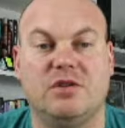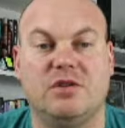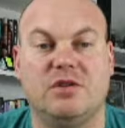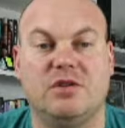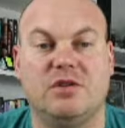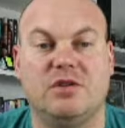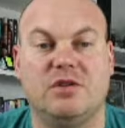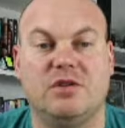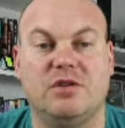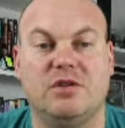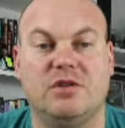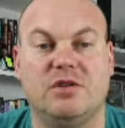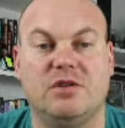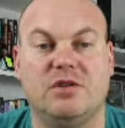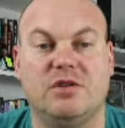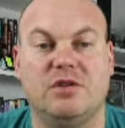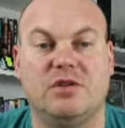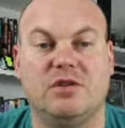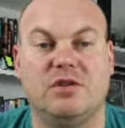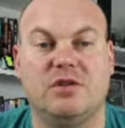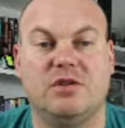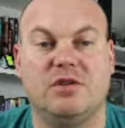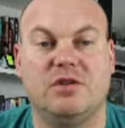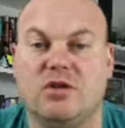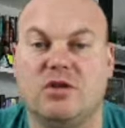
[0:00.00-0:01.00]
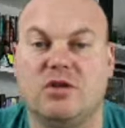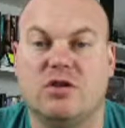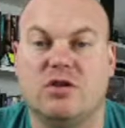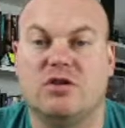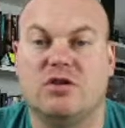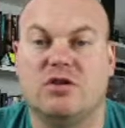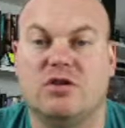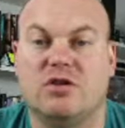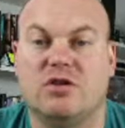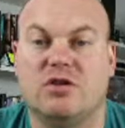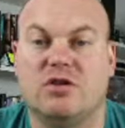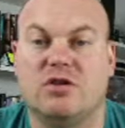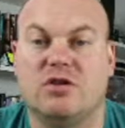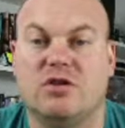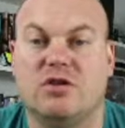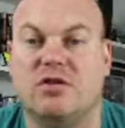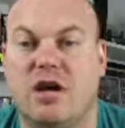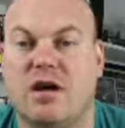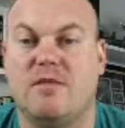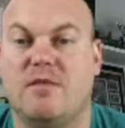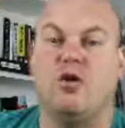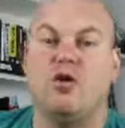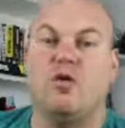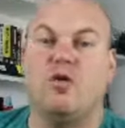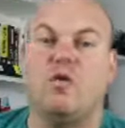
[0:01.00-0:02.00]
in those first
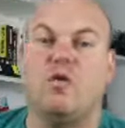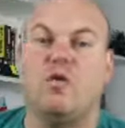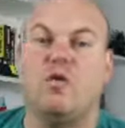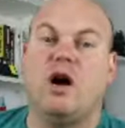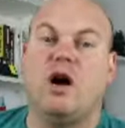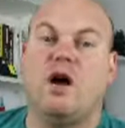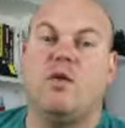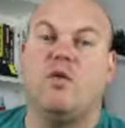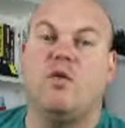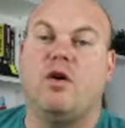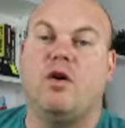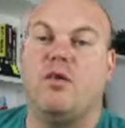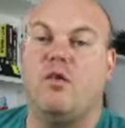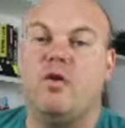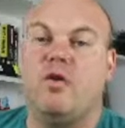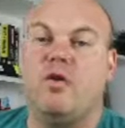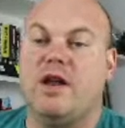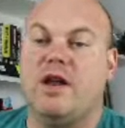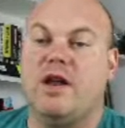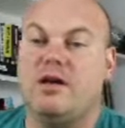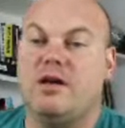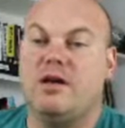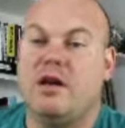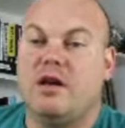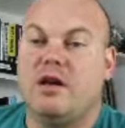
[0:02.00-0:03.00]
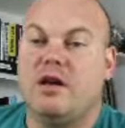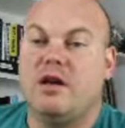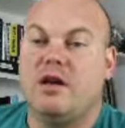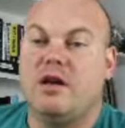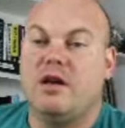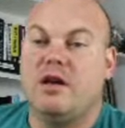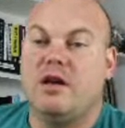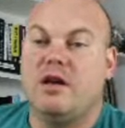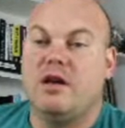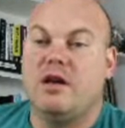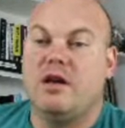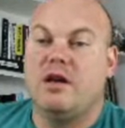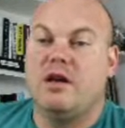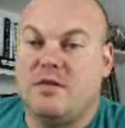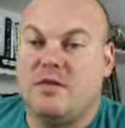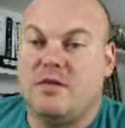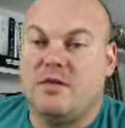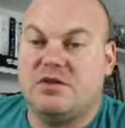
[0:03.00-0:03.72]
who, why, what, when steps.